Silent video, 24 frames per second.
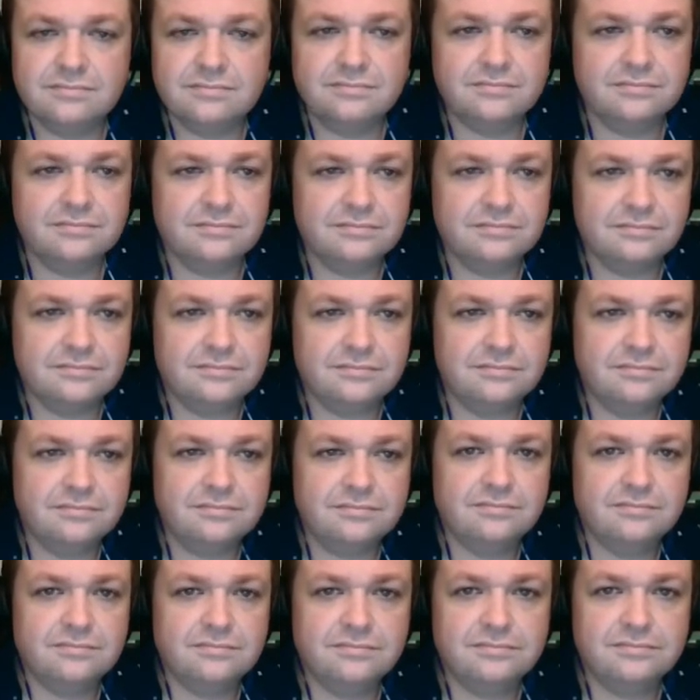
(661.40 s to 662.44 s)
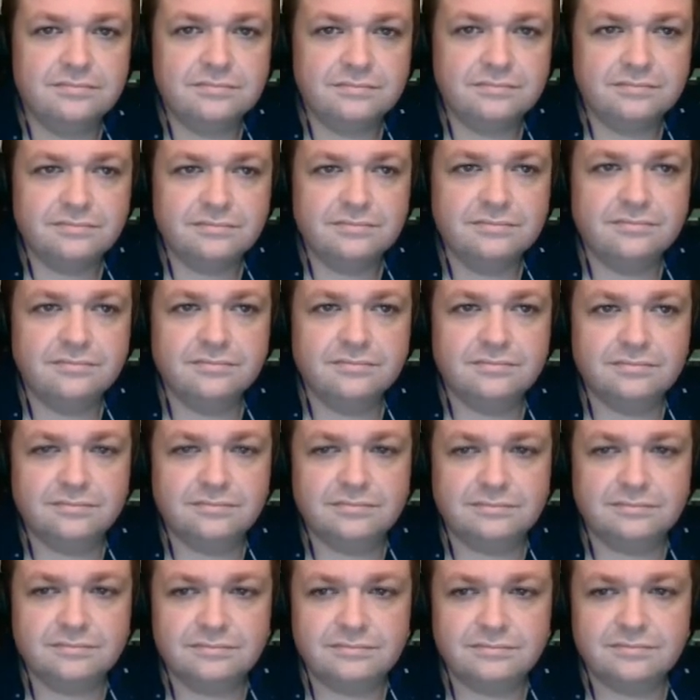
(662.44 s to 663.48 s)

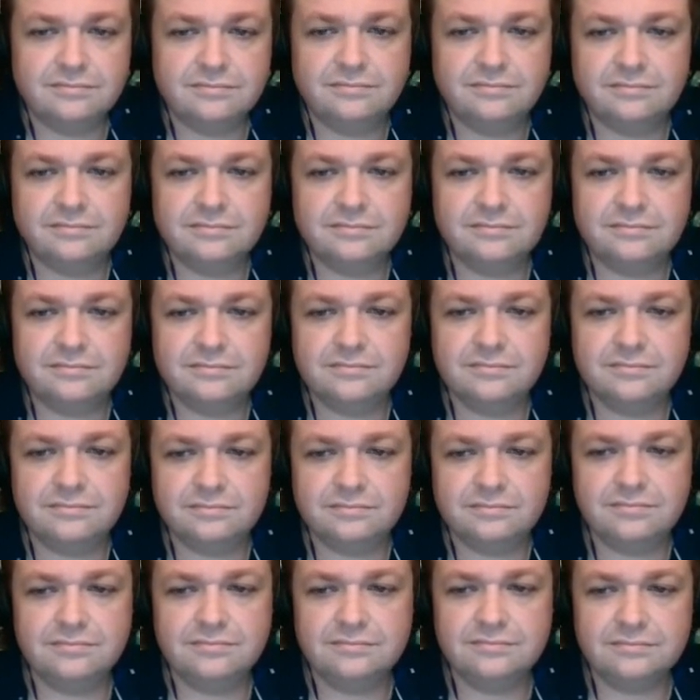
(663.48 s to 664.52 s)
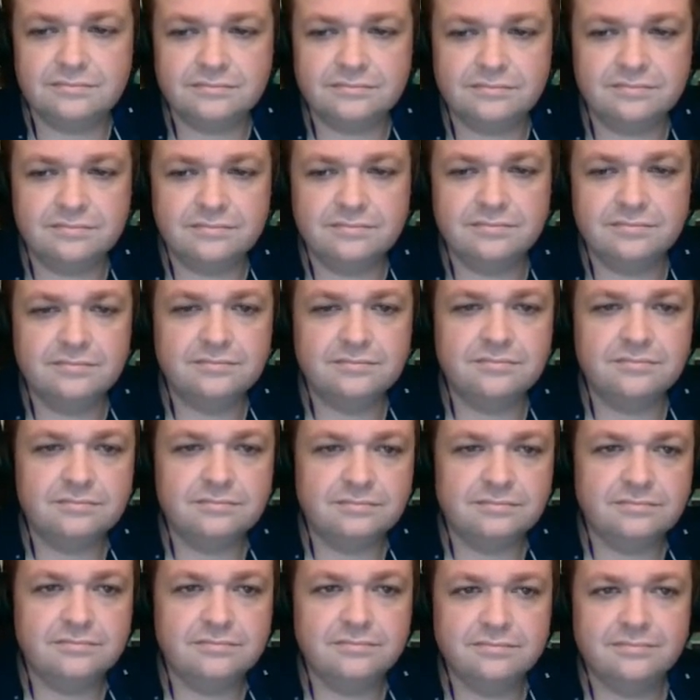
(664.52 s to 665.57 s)

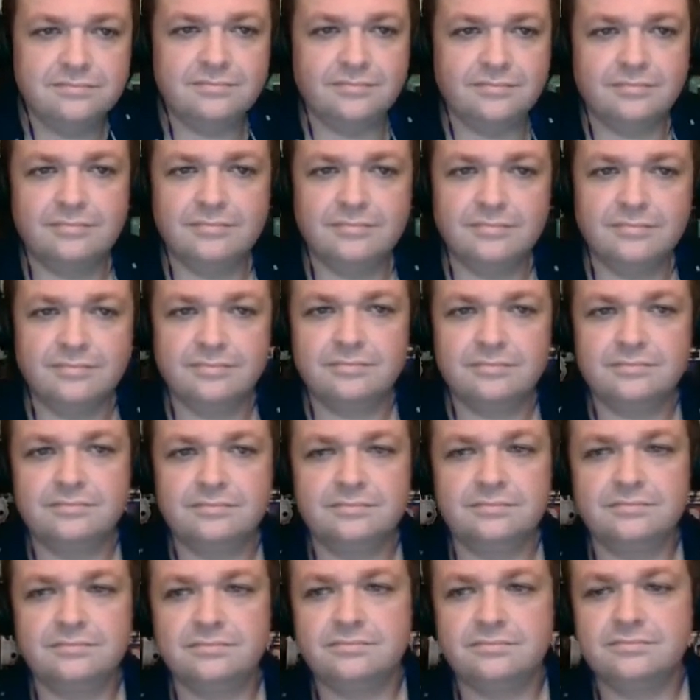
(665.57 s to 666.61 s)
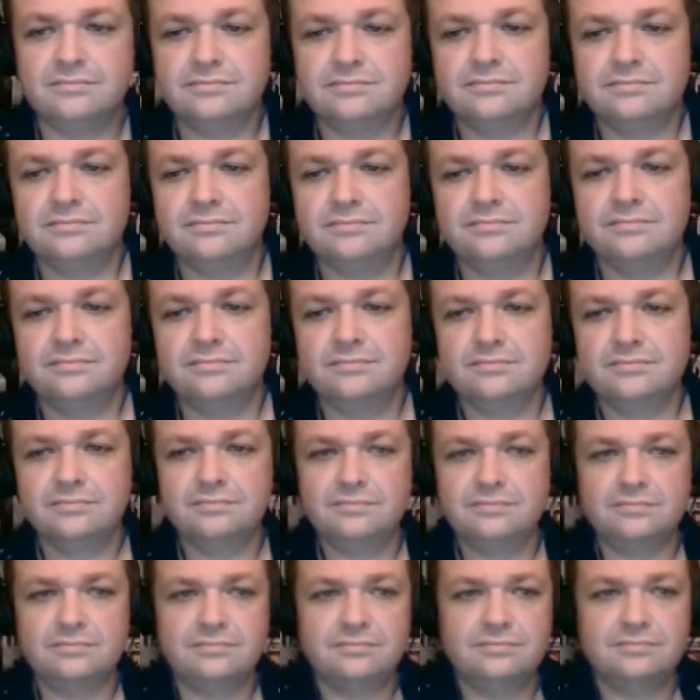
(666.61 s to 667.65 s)

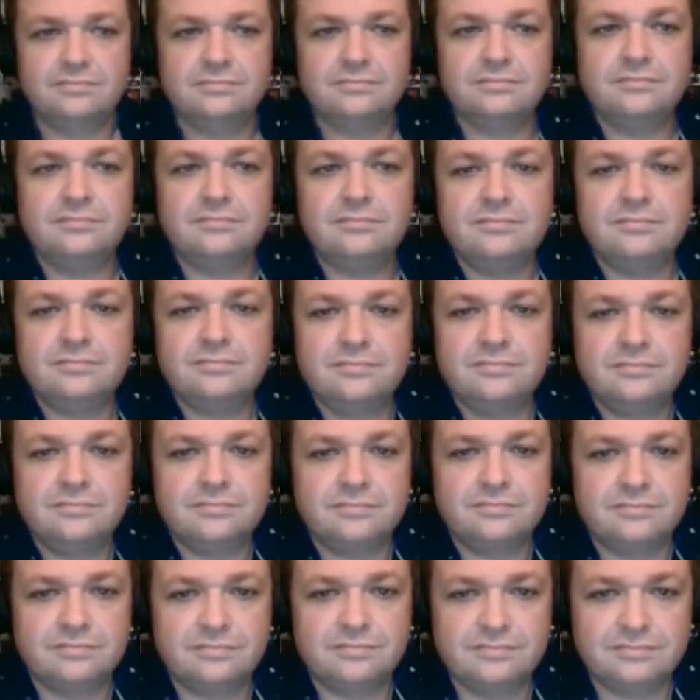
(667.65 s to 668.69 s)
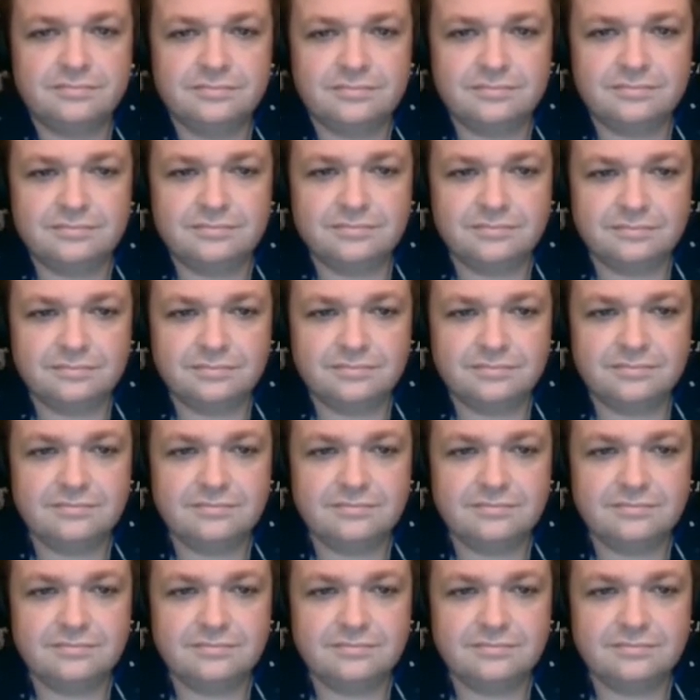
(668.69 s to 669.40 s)
No words are spoken by the person on screen.